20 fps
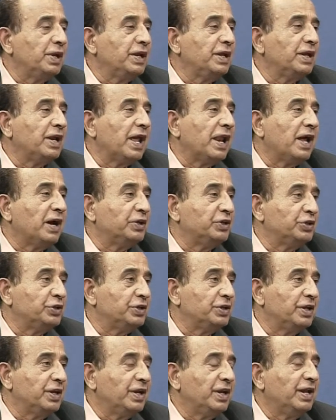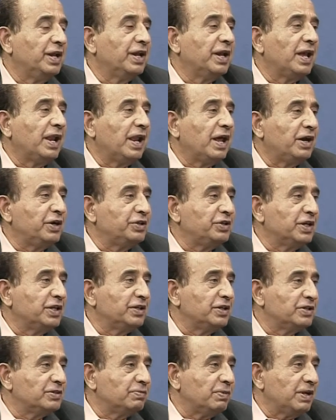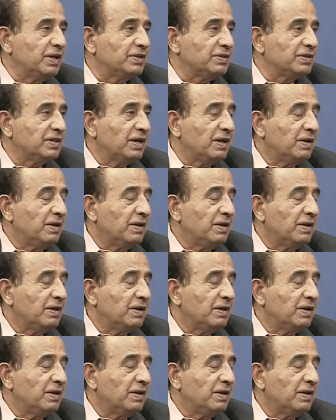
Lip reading: in Kailash. Kailash and this place.